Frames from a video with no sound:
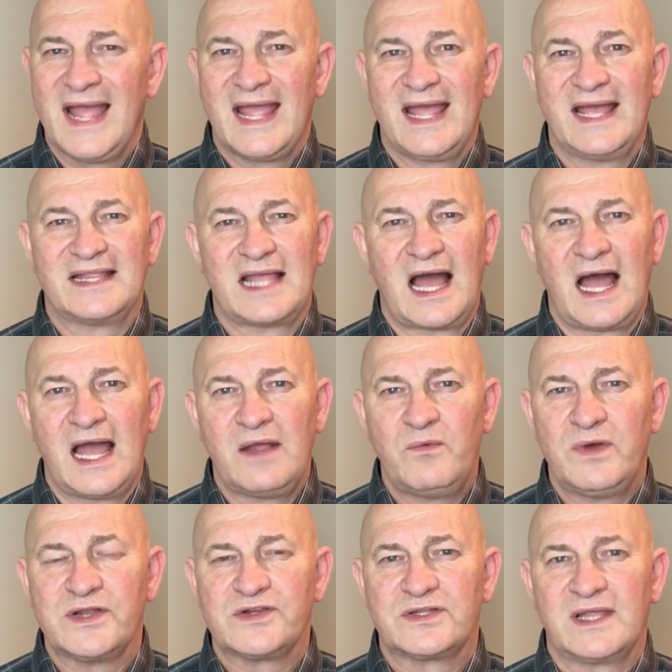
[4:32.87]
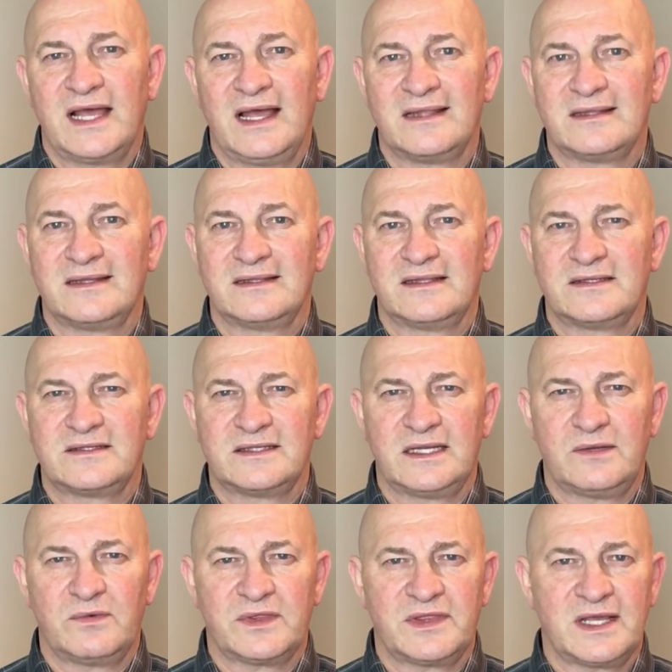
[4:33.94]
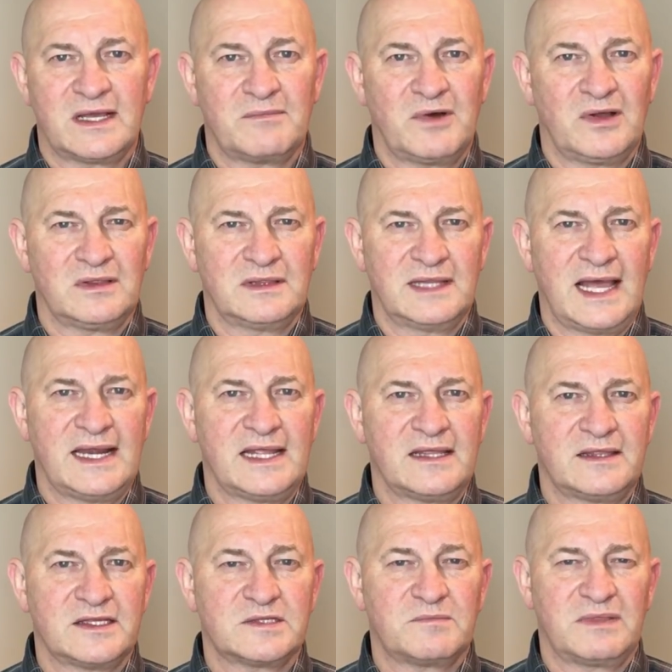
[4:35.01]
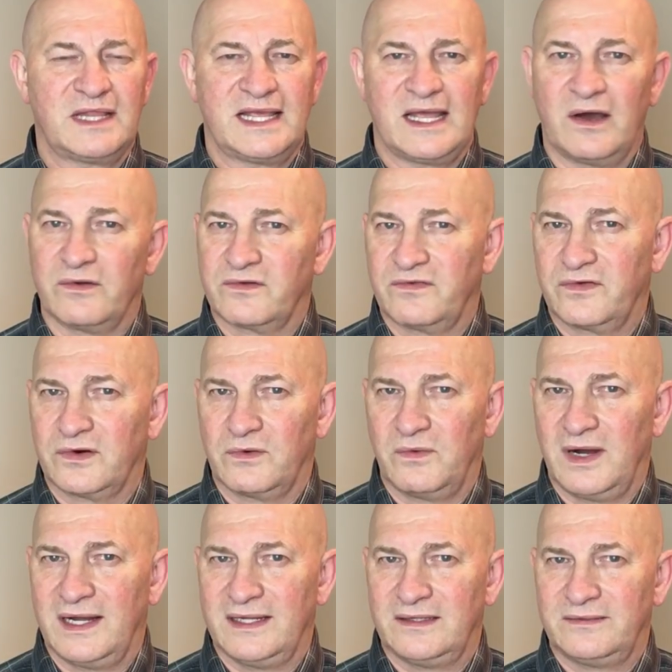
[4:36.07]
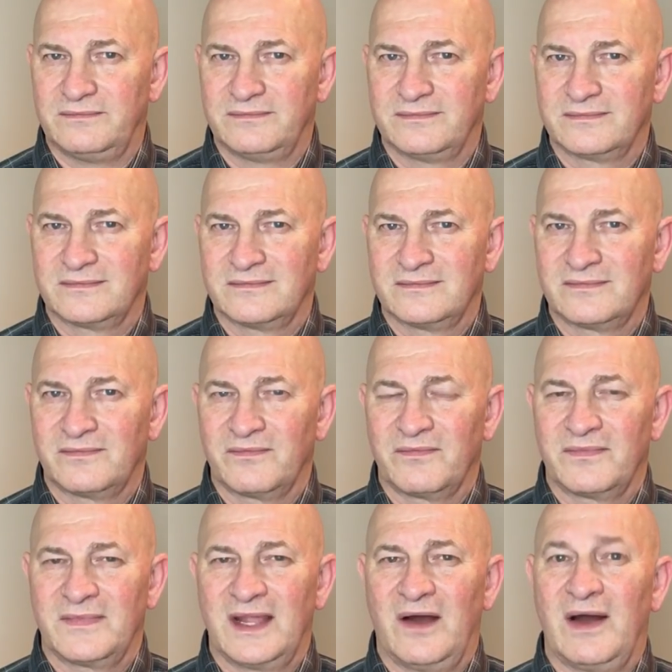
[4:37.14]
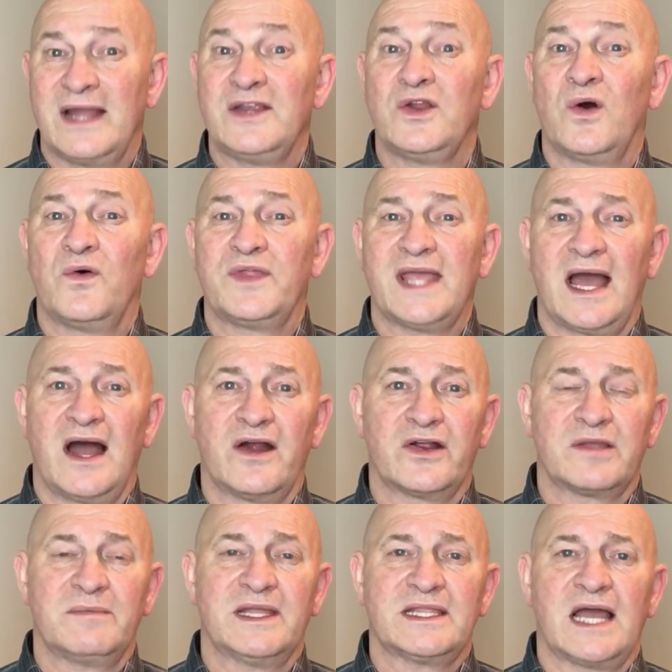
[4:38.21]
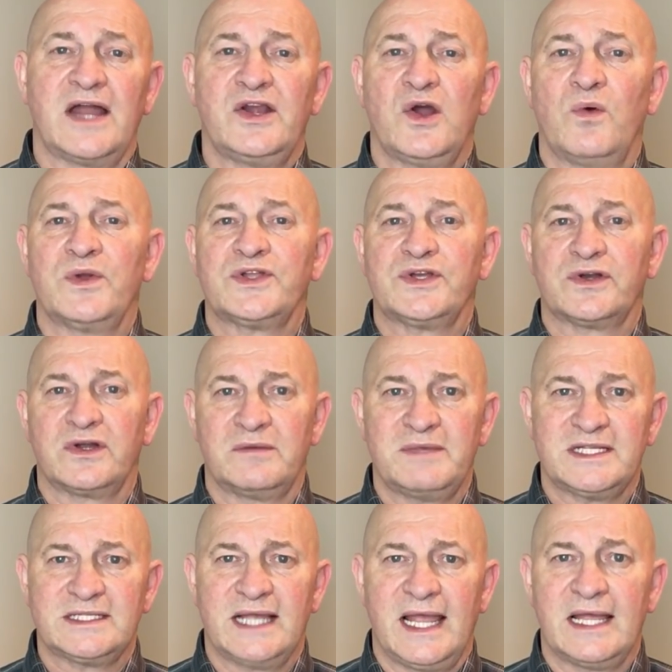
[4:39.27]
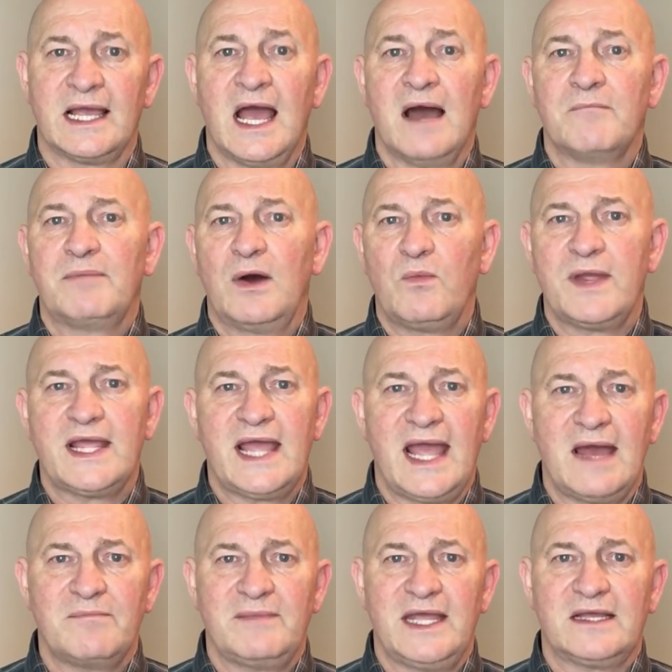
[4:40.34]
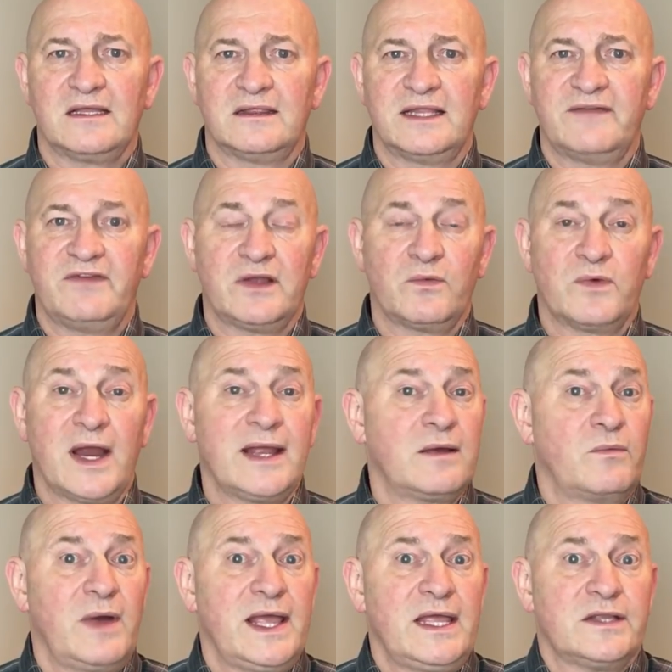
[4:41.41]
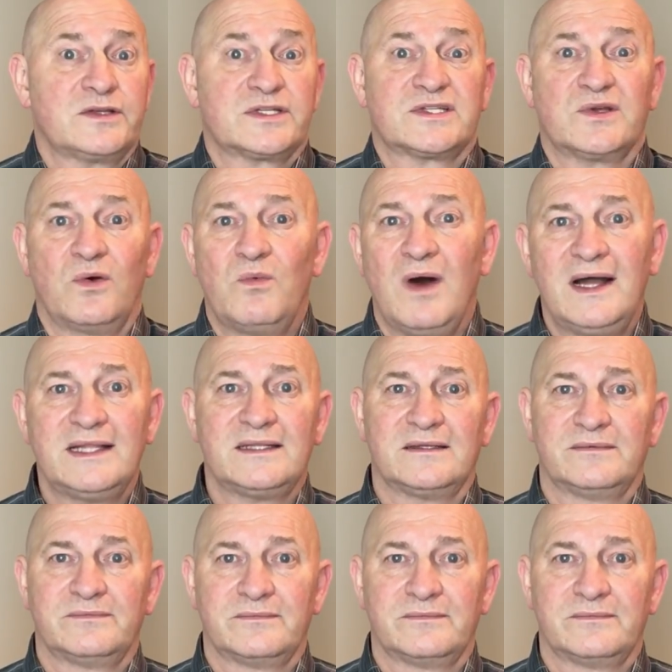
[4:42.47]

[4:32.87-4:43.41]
And I wish that the city would think about letting this play out for a while. Now, I know the argument, I know what you're going to be saying, but we can't make a living wage, so what?